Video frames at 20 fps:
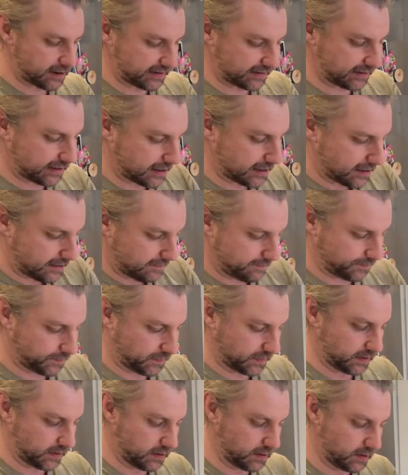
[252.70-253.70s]
so.
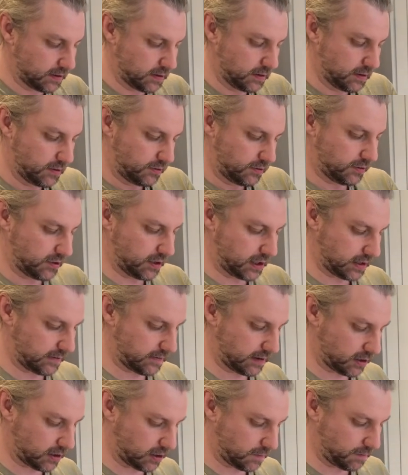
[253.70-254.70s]
Just going to give it
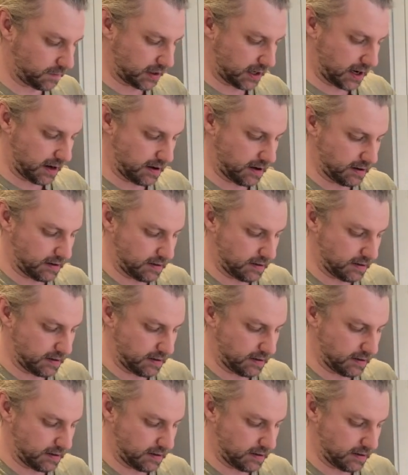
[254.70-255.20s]
a couple